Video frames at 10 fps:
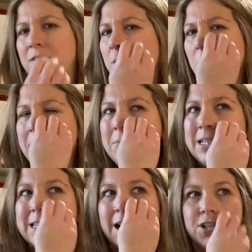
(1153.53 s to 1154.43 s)
The
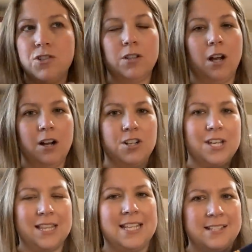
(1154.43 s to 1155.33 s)
women's extra large
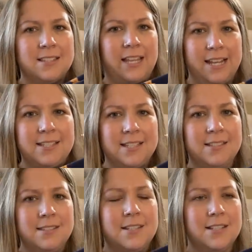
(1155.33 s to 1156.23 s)
in these
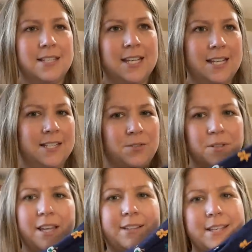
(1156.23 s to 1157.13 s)
licensed tees,
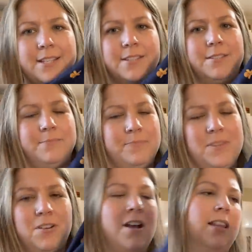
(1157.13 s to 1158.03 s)
or like these,
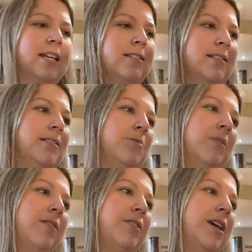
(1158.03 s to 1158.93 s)
they're not licensed,
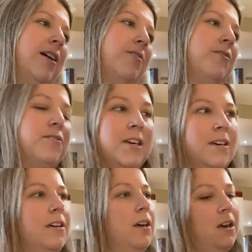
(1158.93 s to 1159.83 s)
whatever they are. They're
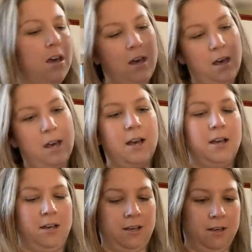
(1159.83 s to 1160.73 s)
the,
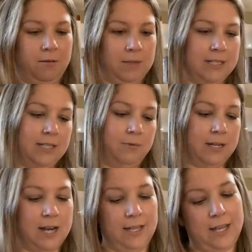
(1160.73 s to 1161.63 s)
let's see
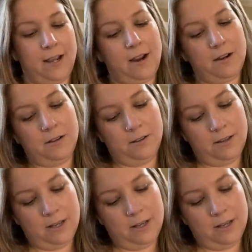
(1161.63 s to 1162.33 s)
what kind they are.